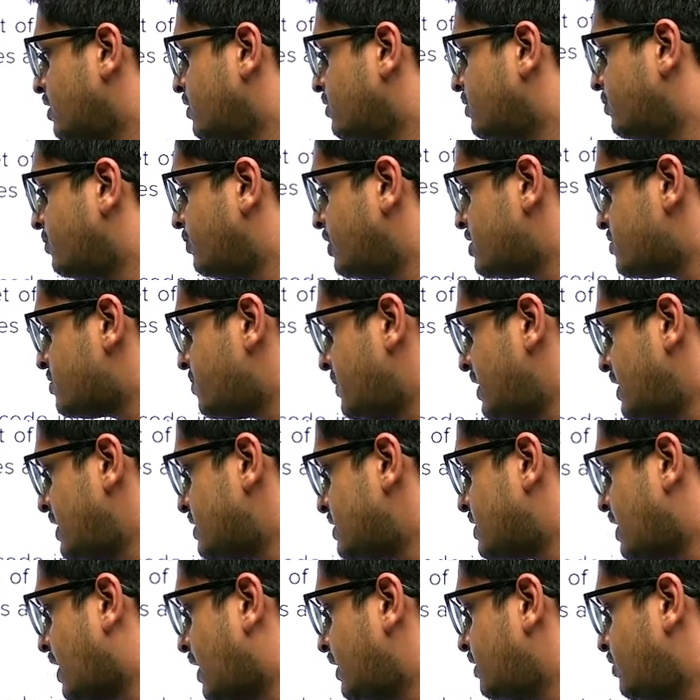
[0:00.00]
which means
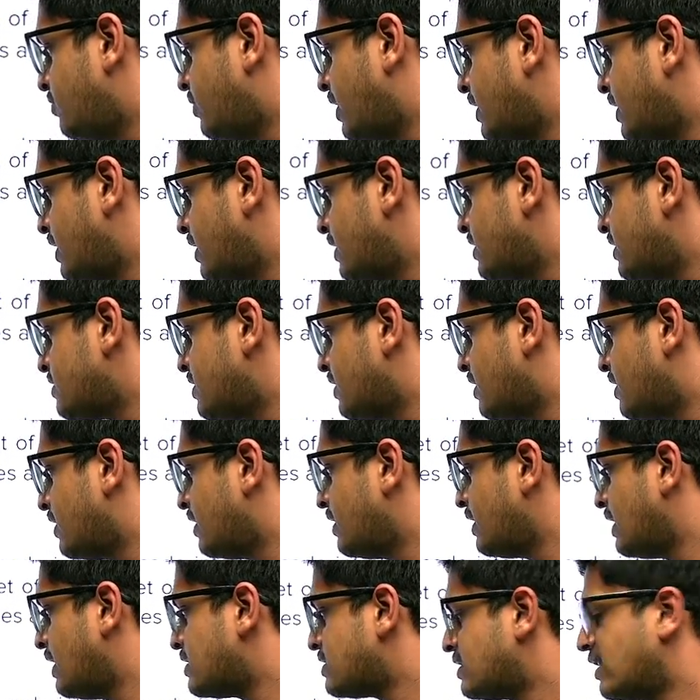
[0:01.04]
that vector is written
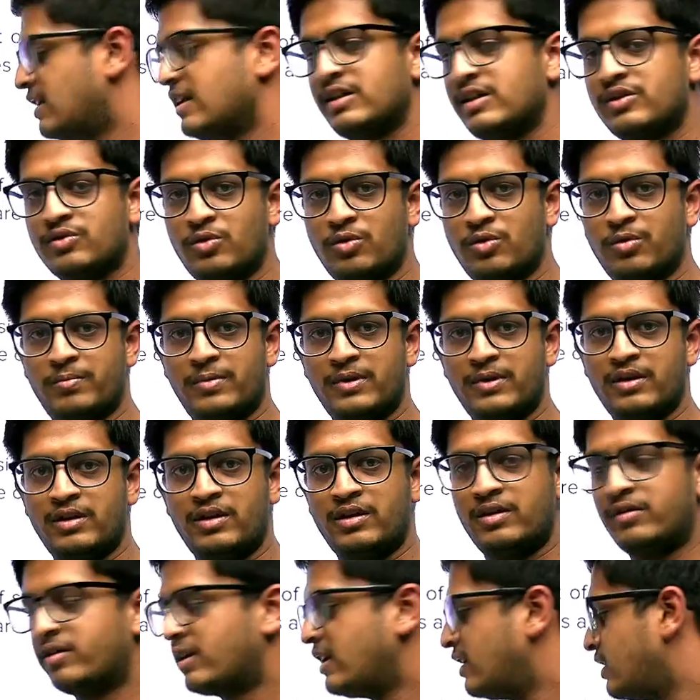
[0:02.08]
in std scope.
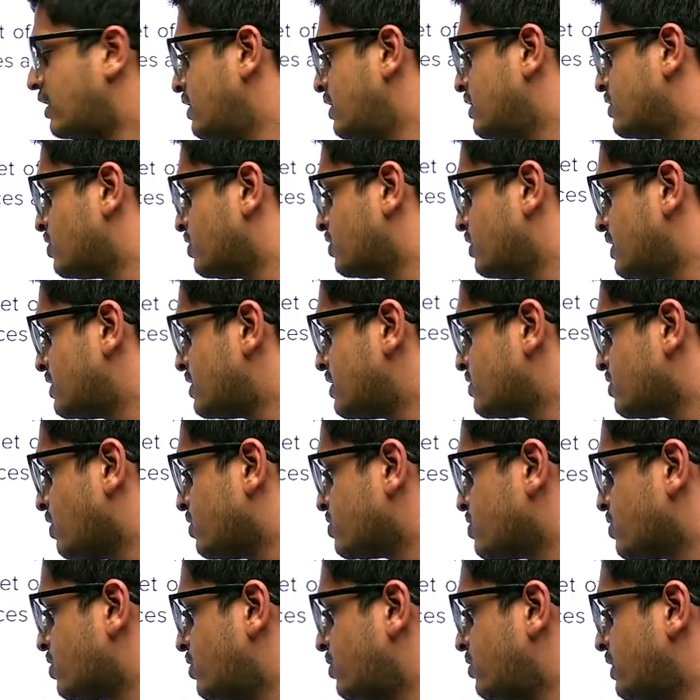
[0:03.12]
Okay, so this is
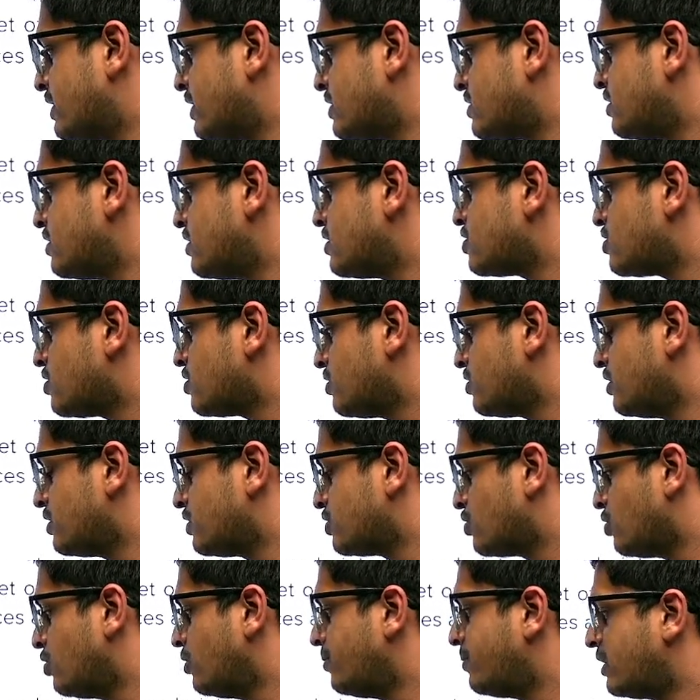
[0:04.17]
also called as the
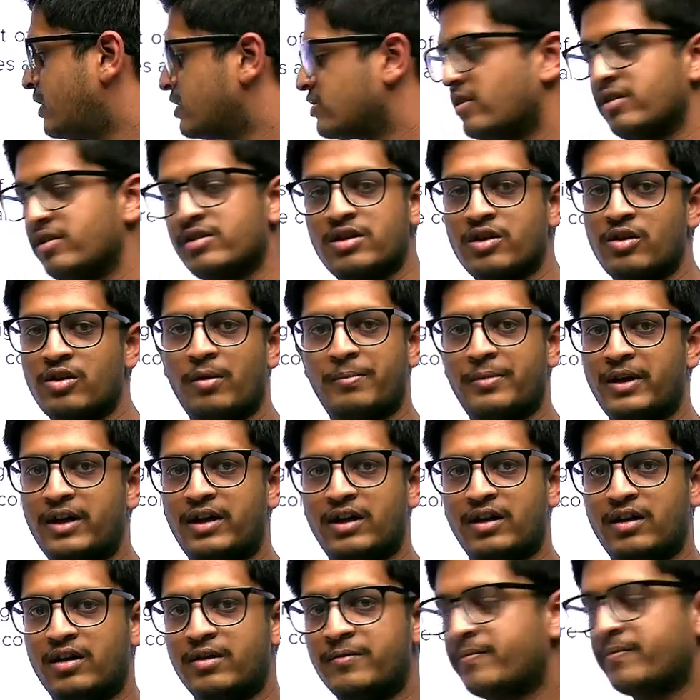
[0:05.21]
scope resolution
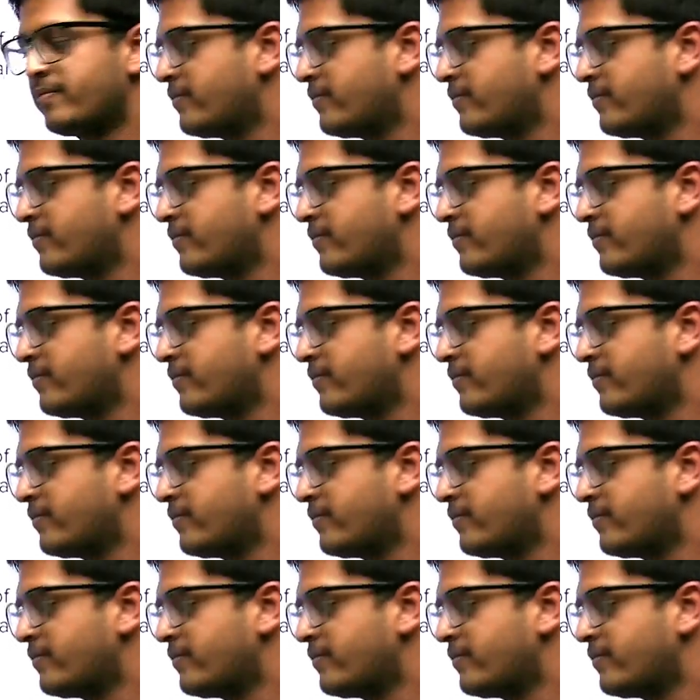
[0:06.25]
operator.